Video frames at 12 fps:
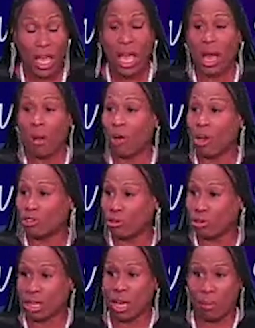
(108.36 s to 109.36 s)
I want
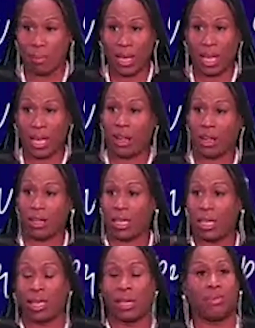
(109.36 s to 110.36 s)
you to come here,
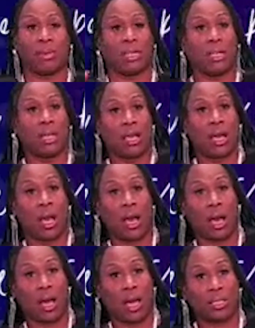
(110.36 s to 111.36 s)
him
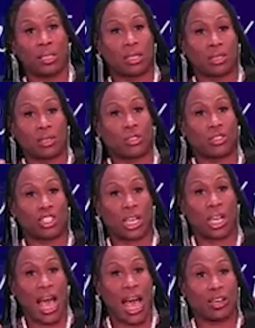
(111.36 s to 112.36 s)
and
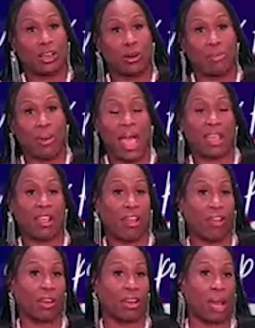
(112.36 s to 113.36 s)
Chicago
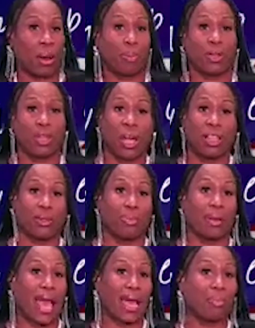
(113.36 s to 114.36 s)
mayor and a couple of other
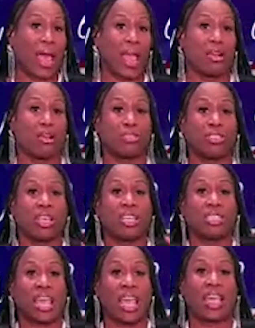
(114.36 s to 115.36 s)
black mayors.
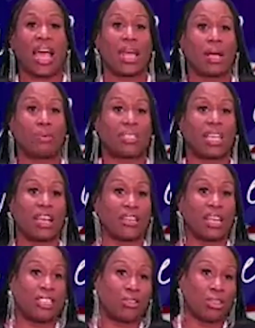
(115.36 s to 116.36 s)
They got up there.
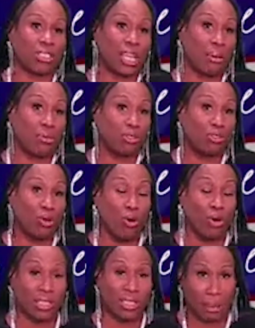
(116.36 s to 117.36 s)
They thought they was
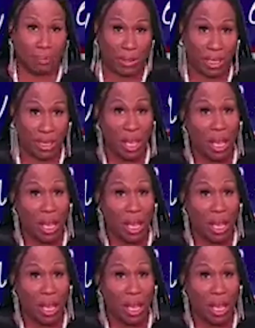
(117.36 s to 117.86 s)
doing something.